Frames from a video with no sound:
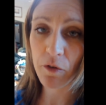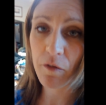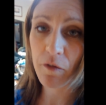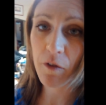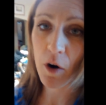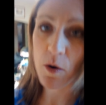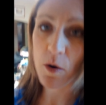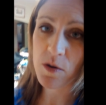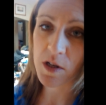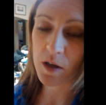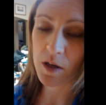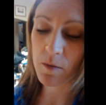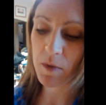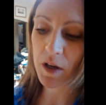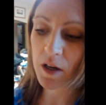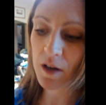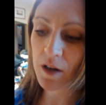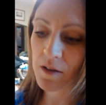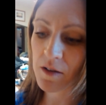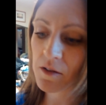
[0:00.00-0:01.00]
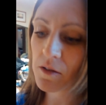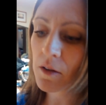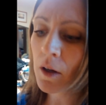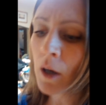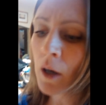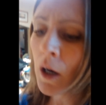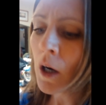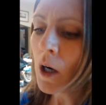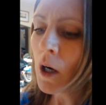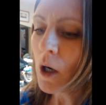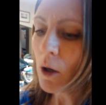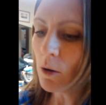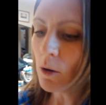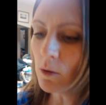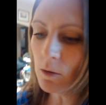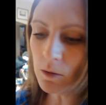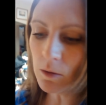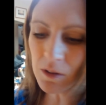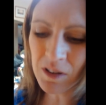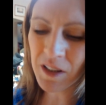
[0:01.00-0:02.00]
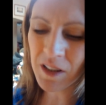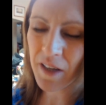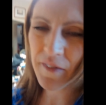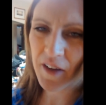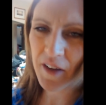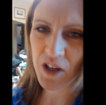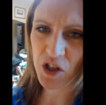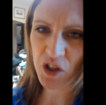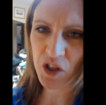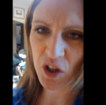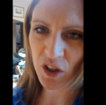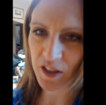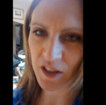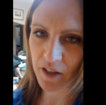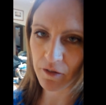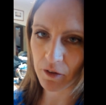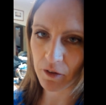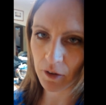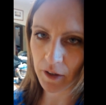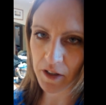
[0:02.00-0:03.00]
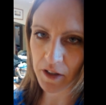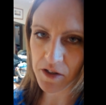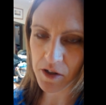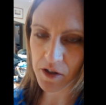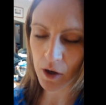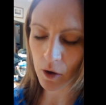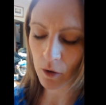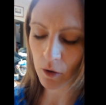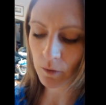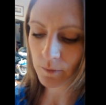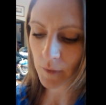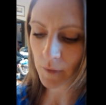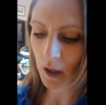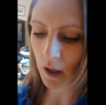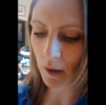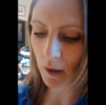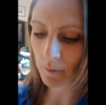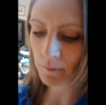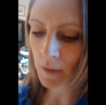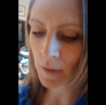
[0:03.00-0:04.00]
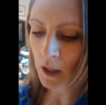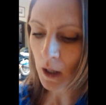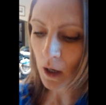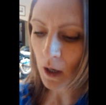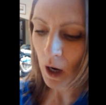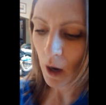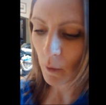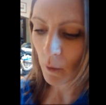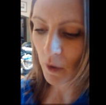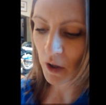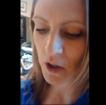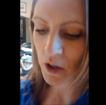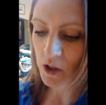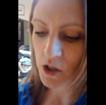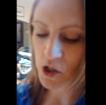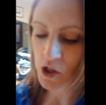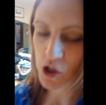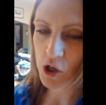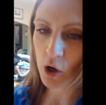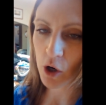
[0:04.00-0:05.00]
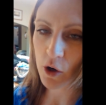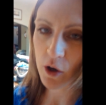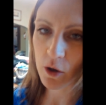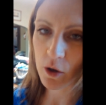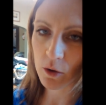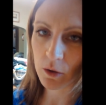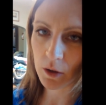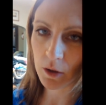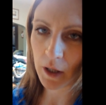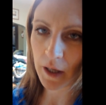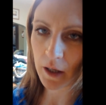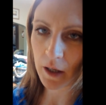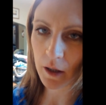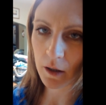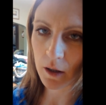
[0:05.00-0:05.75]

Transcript: are frozen, because they just cook differently. So I wanted to just show you like